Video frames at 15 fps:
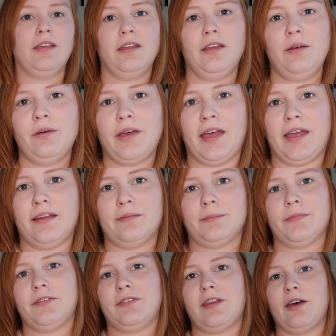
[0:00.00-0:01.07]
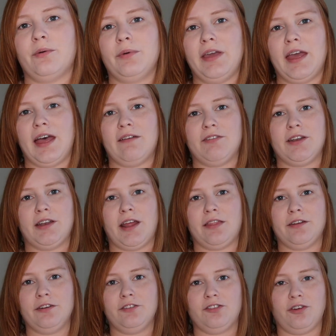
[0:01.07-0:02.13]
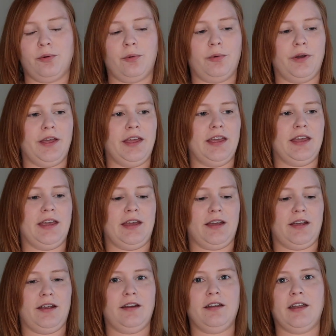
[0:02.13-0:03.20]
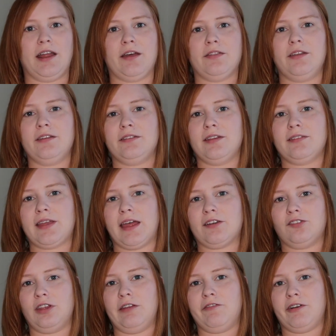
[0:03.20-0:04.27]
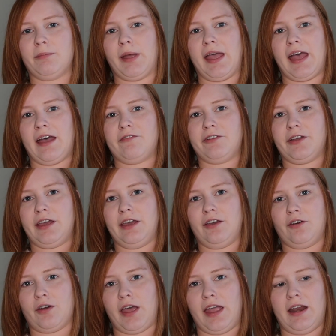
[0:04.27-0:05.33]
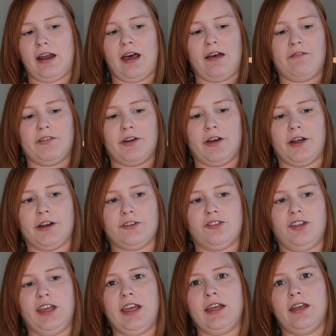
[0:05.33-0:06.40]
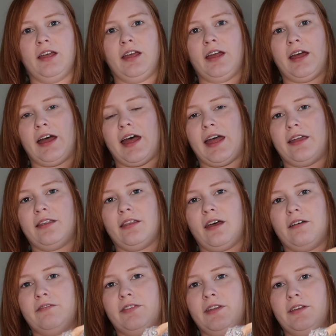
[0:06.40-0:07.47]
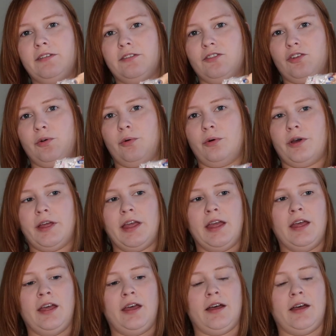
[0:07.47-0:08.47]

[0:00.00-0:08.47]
Okay, so we have another toy here. Now this is actually for my African Gray, not for Archie. I love this toy.